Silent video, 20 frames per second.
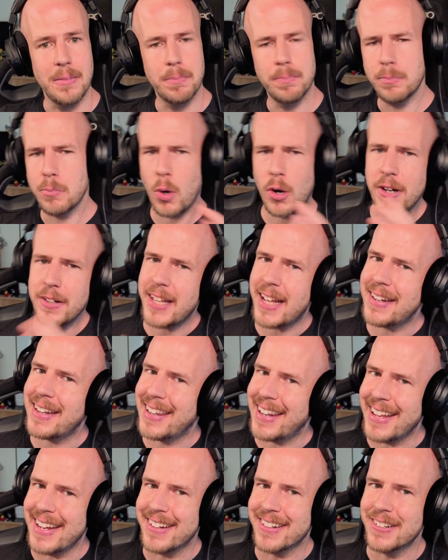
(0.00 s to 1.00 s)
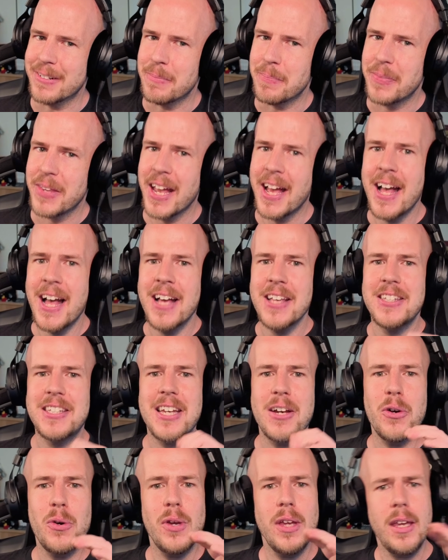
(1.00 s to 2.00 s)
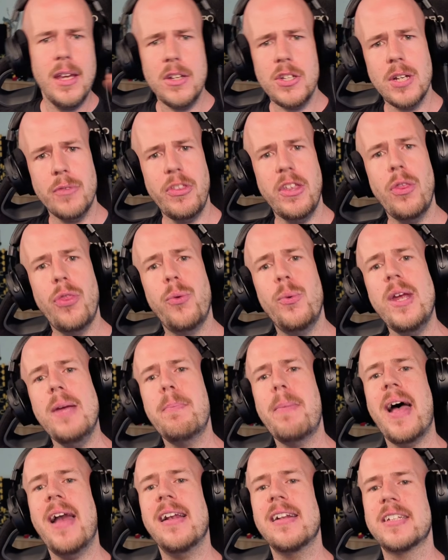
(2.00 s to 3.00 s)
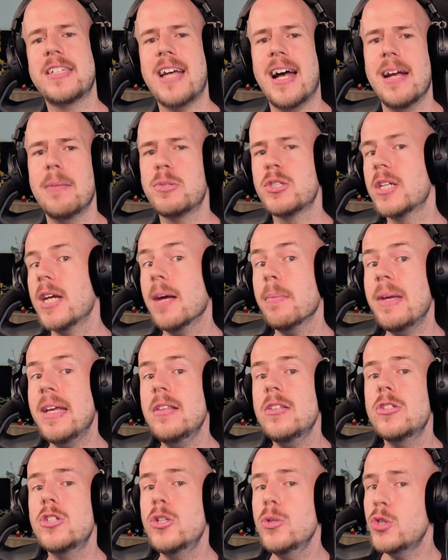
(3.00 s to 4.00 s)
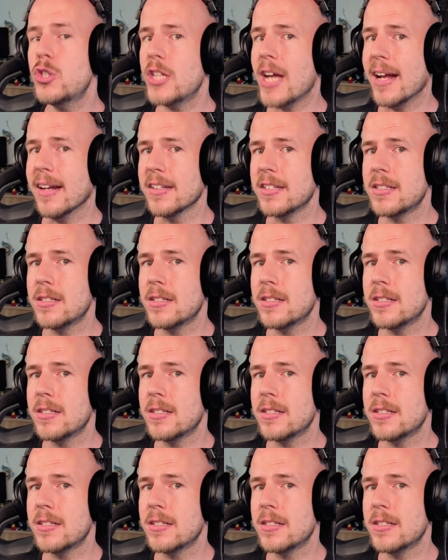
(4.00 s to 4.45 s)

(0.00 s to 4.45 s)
More on that later. So each of the 3 panel types come in 2 styles,